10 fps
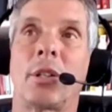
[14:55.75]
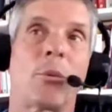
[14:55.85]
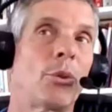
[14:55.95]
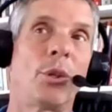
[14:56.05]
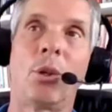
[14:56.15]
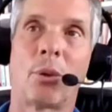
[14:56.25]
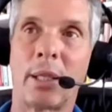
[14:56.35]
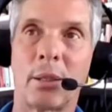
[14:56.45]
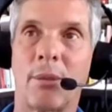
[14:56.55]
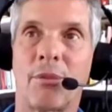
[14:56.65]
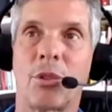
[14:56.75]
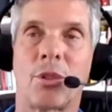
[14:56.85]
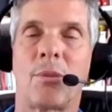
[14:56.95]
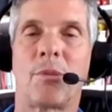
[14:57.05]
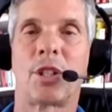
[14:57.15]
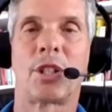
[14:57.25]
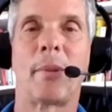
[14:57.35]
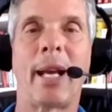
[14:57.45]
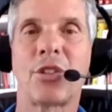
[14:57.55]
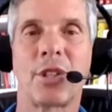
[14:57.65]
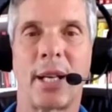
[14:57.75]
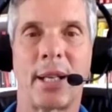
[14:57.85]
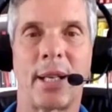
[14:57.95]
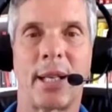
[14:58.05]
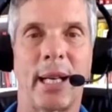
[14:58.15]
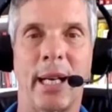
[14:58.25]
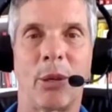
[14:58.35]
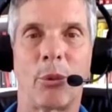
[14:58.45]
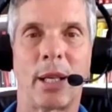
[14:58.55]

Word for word: I said, well, no, that if there's the demand's not any higher,